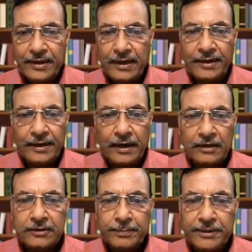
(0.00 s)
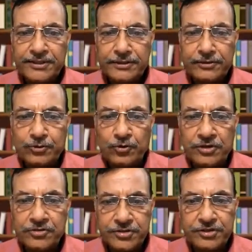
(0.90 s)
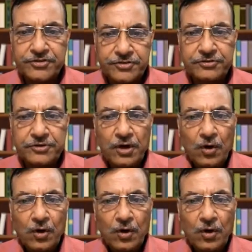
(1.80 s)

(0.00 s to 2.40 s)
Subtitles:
and ask the patient to resist